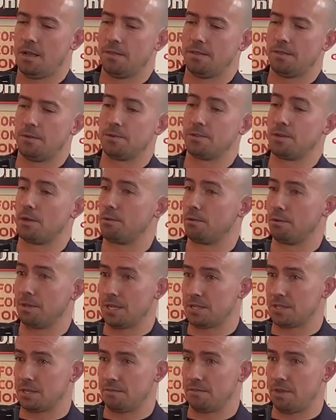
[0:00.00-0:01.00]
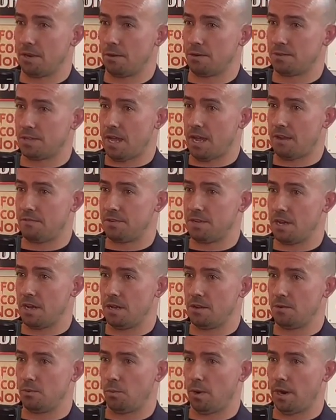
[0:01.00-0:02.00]
There's other listing videos that I've
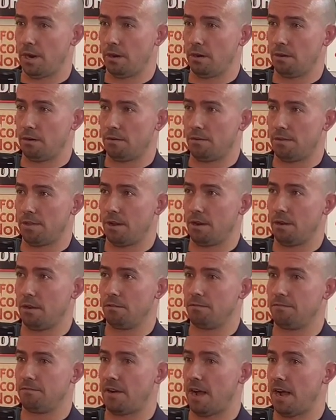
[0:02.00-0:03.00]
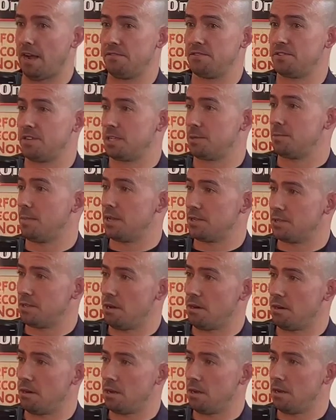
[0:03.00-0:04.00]
done where they're 5-6 minutes
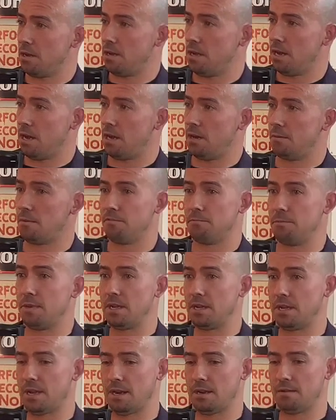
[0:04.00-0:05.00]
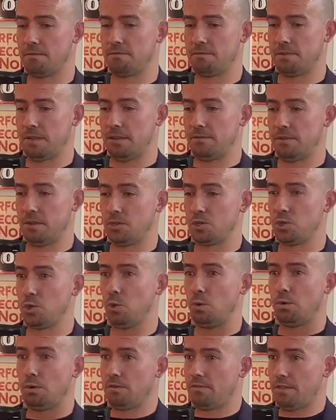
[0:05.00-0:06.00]
long. Of me kind of giving a
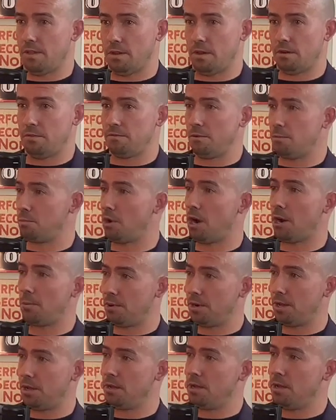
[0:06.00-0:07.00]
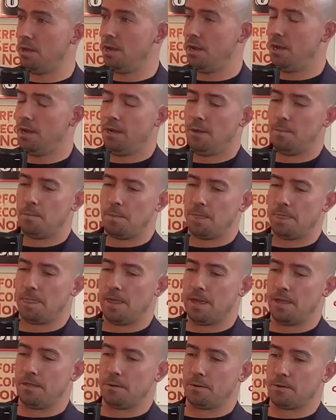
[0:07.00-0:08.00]
tour of the property.
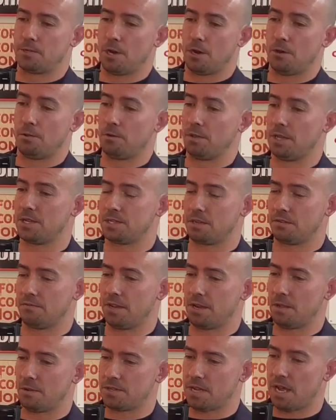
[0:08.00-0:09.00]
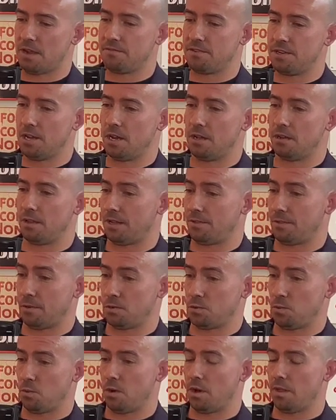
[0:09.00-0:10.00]
Then there's other listing videos that I've done. Like there's
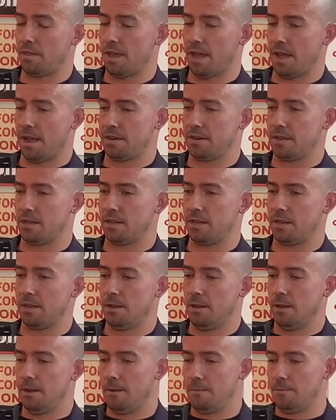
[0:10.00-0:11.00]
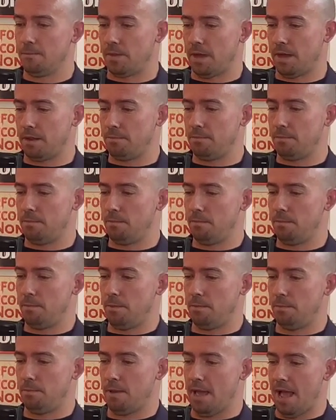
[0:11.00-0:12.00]
one that I did. I
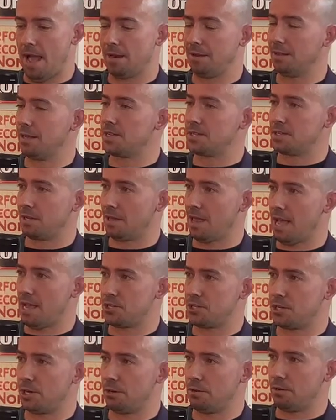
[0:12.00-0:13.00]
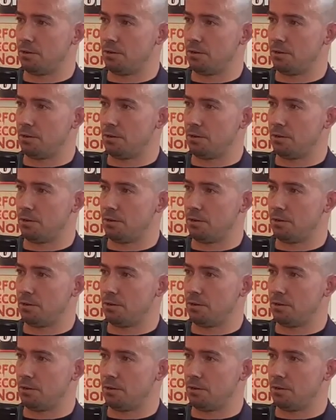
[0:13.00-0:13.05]
had a listing last year.